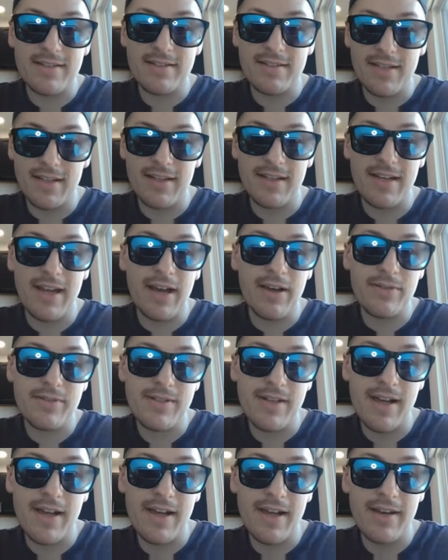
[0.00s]
to the
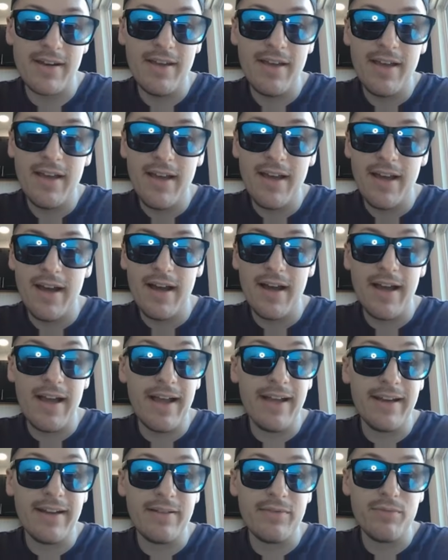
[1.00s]
downside.
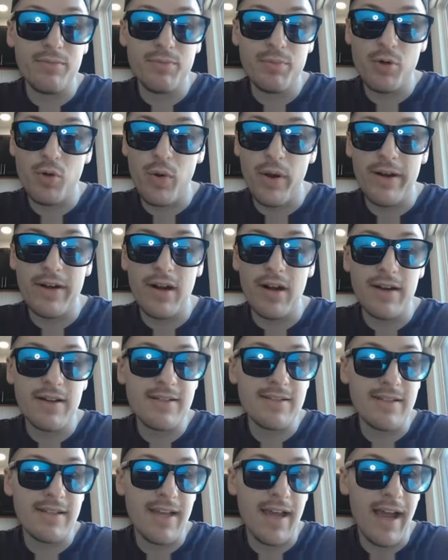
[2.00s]
And it quite
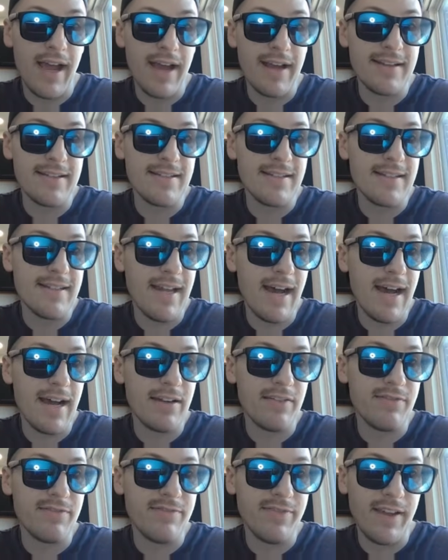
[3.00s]
honestly has
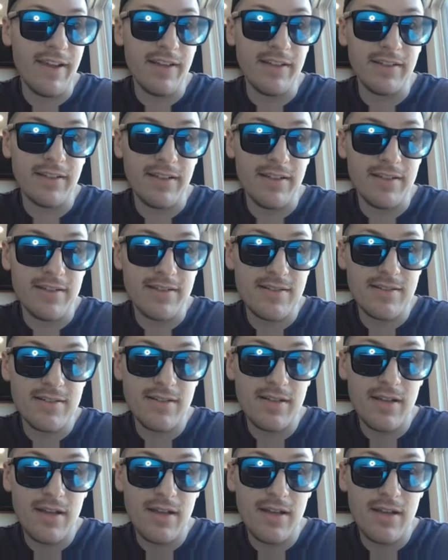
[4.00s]
not failed us.